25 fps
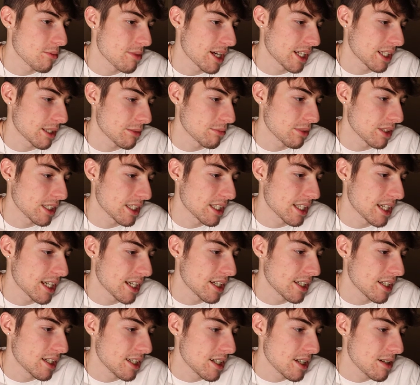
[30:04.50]
back and play
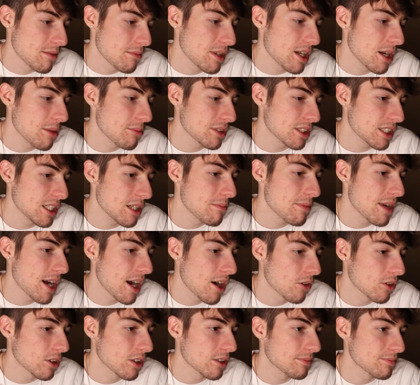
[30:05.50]
that. But yeah, I'm gonna say
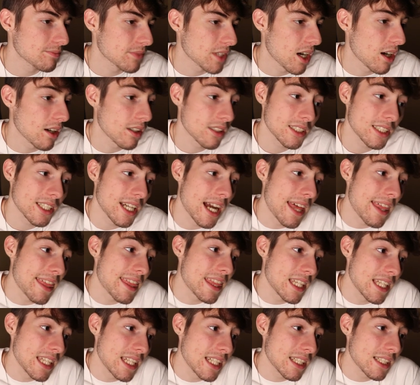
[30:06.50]
Mauer. Honestly, I
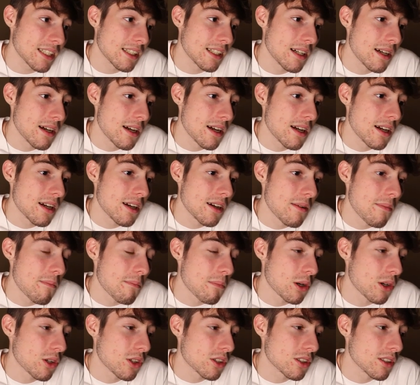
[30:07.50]
think
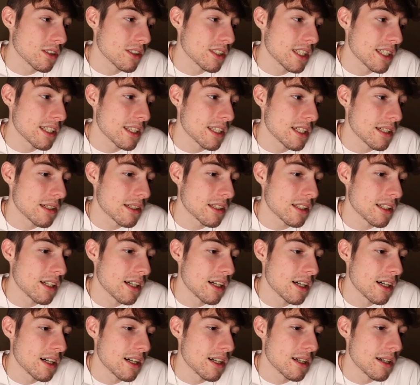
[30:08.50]

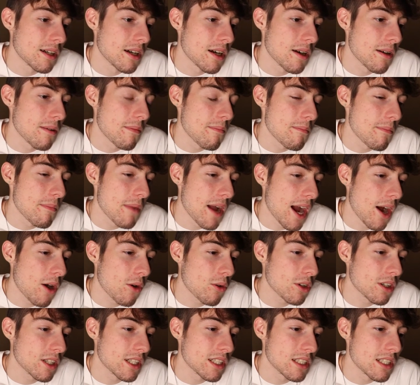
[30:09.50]

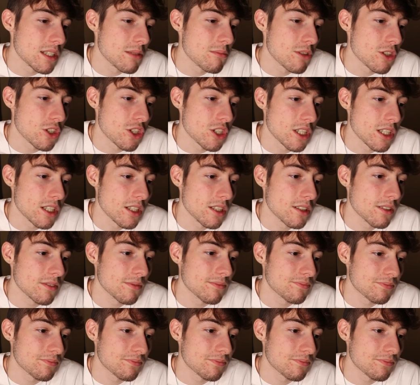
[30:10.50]
Mauer and D Machine.